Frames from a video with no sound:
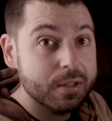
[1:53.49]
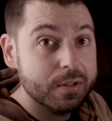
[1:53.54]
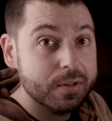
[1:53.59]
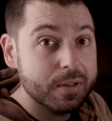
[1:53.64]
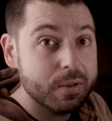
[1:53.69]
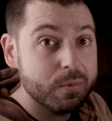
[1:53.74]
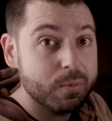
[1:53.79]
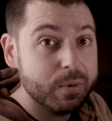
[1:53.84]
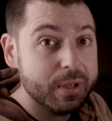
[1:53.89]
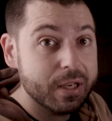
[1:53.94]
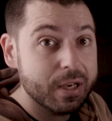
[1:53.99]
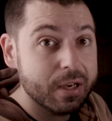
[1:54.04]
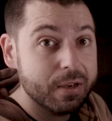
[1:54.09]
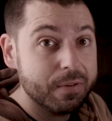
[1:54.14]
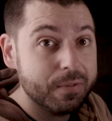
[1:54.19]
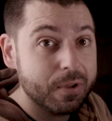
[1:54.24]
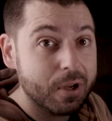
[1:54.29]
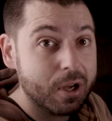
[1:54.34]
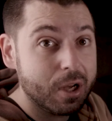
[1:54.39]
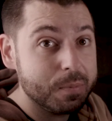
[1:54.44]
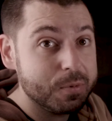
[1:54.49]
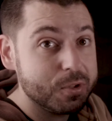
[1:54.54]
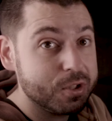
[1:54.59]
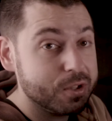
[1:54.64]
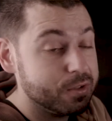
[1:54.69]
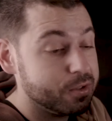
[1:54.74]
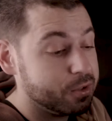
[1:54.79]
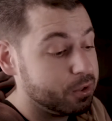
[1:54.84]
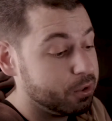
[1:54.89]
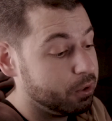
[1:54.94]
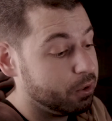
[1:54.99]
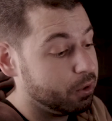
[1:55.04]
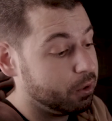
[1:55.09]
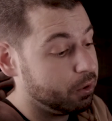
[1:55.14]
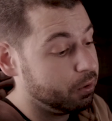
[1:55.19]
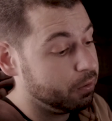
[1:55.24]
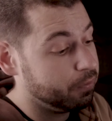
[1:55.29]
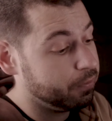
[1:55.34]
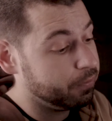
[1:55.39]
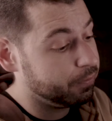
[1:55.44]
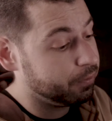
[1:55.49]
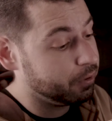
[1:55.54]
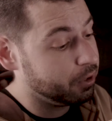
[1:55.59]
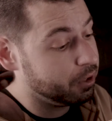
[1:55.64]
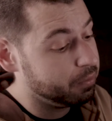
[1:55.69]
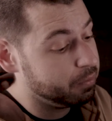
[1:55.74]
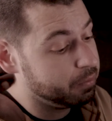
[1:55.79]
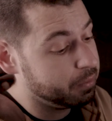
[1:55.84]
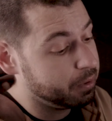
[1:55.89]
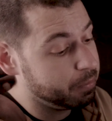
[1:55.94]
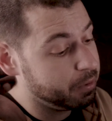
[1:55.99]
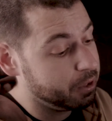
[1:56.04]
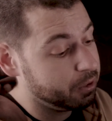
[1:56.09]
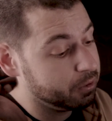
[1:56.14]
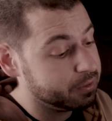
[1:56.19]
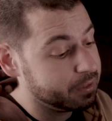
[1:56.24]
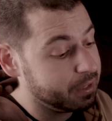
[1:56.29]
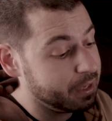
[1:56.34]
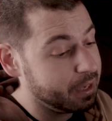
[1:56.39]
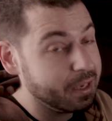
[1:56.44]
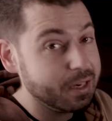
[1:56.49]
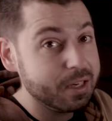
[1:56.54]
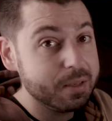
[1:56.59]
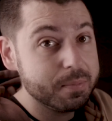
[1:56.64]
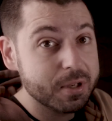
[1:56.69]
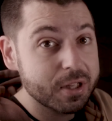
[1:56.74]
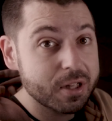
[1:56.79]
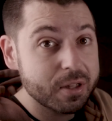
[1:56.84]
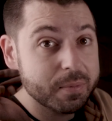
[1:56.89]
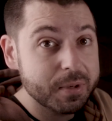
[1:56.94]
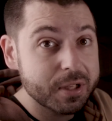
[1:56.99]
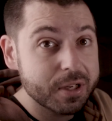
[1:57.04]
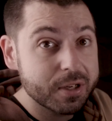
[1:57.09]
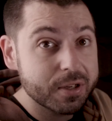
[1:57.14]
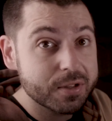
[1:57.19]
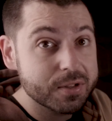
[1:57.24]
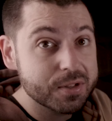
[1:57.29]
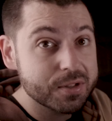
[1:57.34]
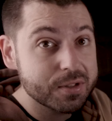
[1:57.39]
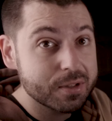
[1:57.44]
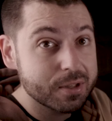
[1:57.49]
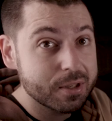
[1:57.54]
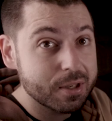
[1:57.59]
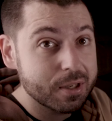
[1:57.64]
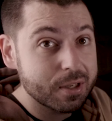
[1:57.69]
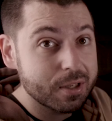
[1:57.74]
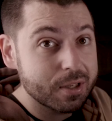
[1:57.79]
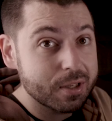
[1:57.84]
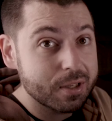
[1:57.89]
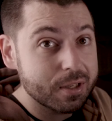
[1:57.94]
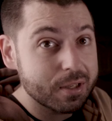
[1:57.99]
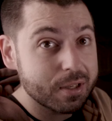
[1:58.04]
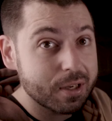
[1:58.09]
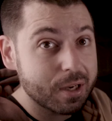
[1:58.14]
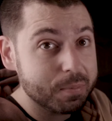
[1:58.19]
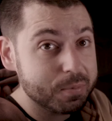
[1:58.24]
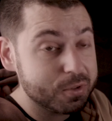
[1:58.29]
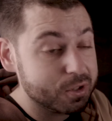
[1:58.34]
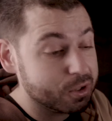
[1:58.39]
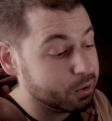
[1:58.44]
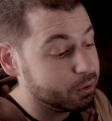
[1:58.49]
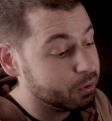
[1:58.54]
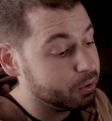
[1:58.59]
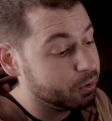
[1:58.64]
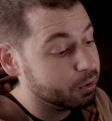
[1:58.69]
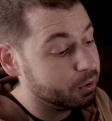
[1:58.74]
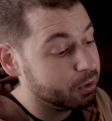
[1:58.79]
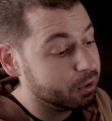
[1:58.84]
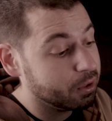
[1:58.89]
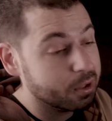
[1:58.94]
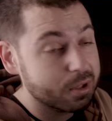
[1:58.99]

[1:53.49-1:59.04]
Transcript: then we have options to go from about 80 millimeters up to